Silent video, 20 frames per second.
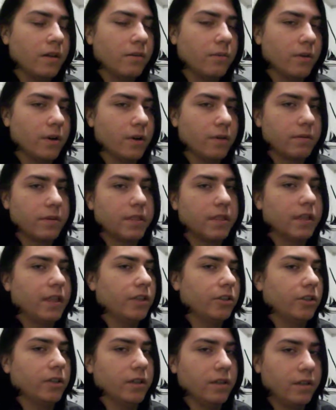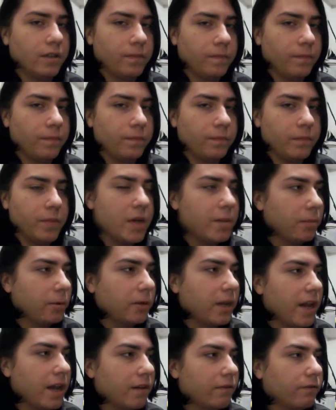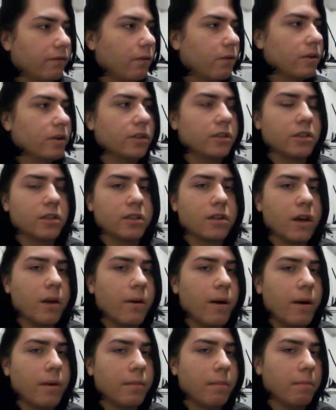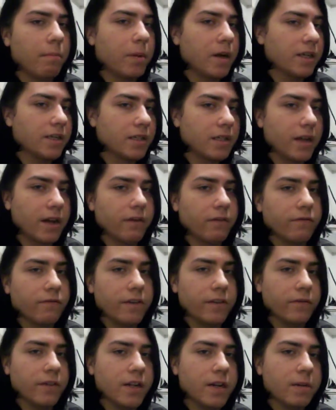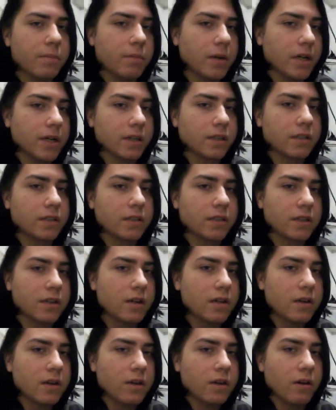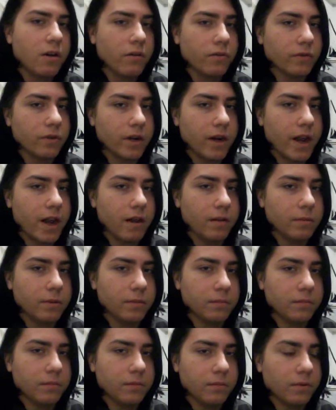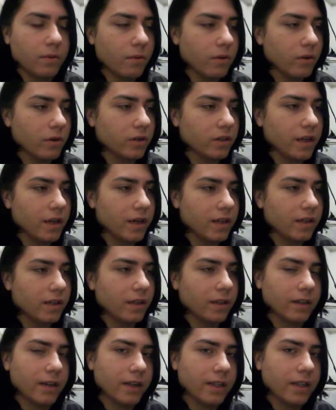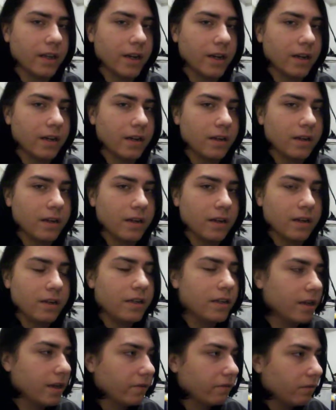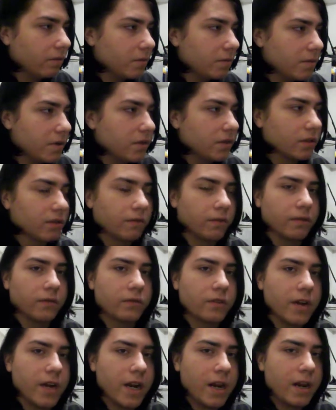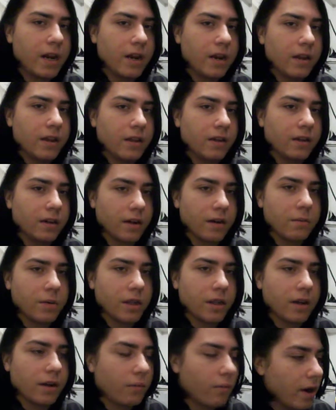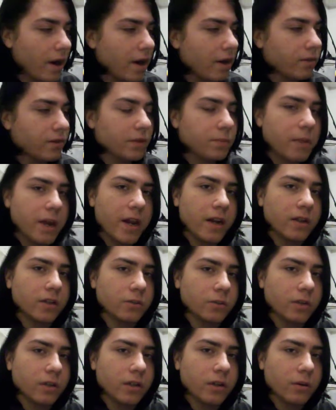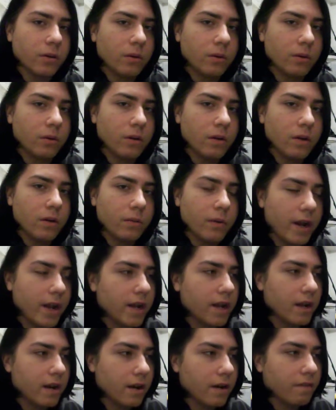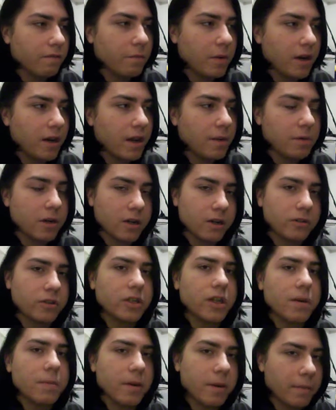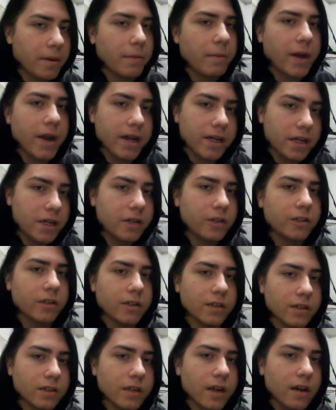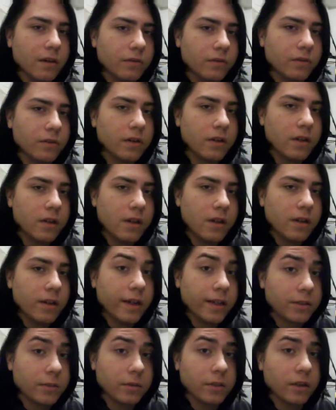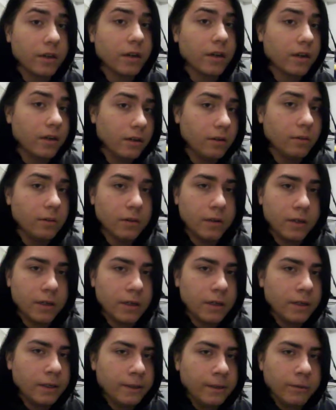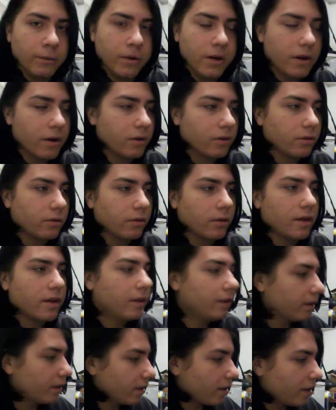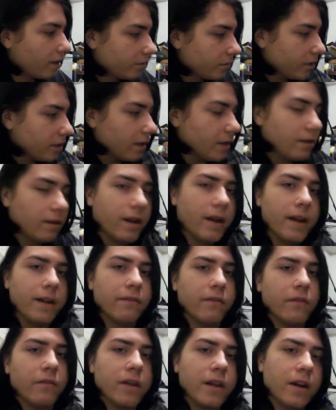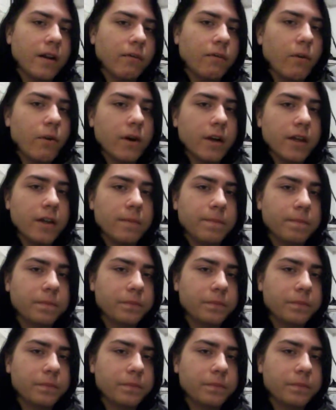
We're in a recession. People can't afford to just go out and bust out $15 over an album or anything like that. You give them the music for free, they're going to be like, wow, this band is really cool. When I get enough money, I'm going to go see them and I'm going to buy a t-shirt and stuff. That's what they're going to do. When you go touring, they're going to come see you live if they can afford it.